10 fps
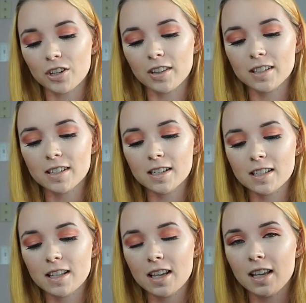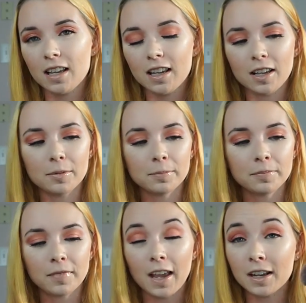And this is the
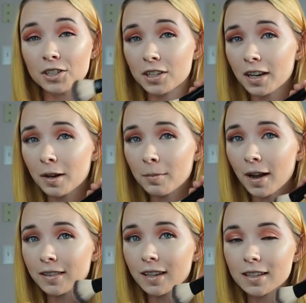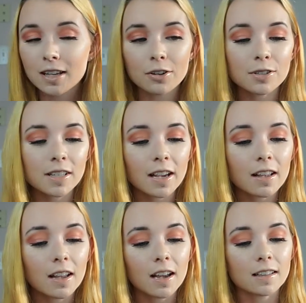antonym, I think is how you say
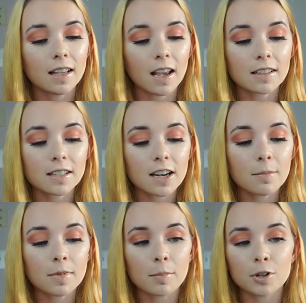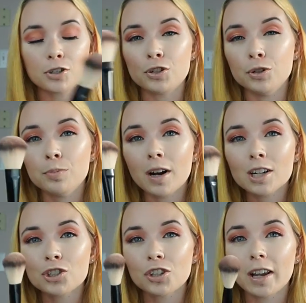it, the antonym number two
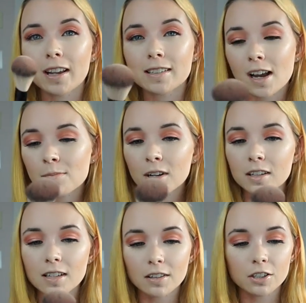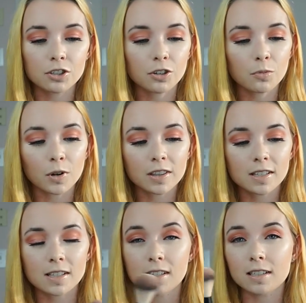brush, and I'm not exactly sure what
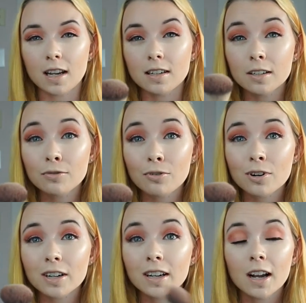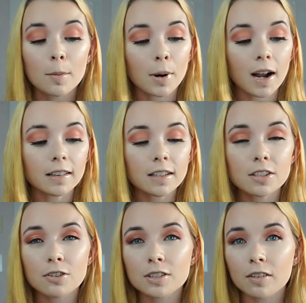this is intended for, but I like
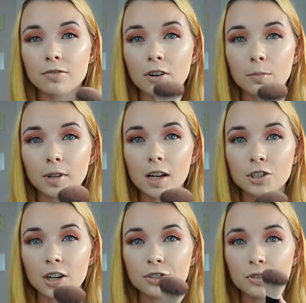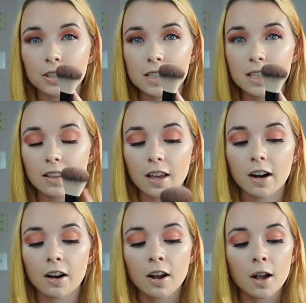to use it for a blush as you can see
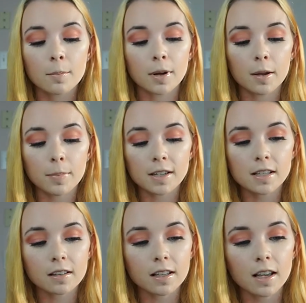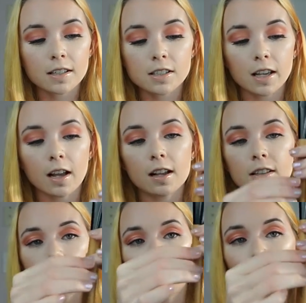there, but basically it's like got
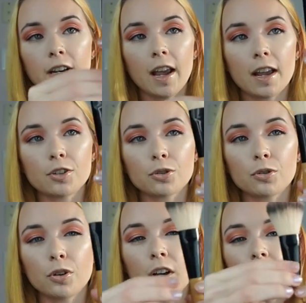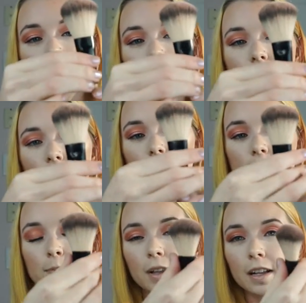this wood handle, it's got
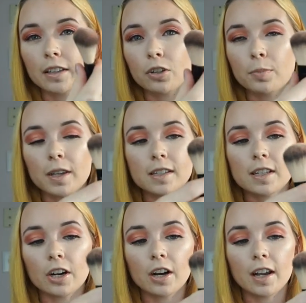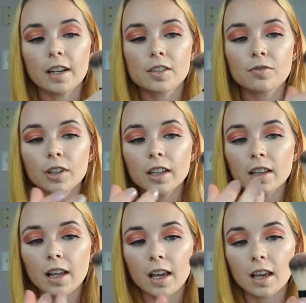this black little piece here, and it's really
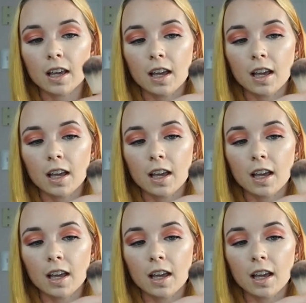like,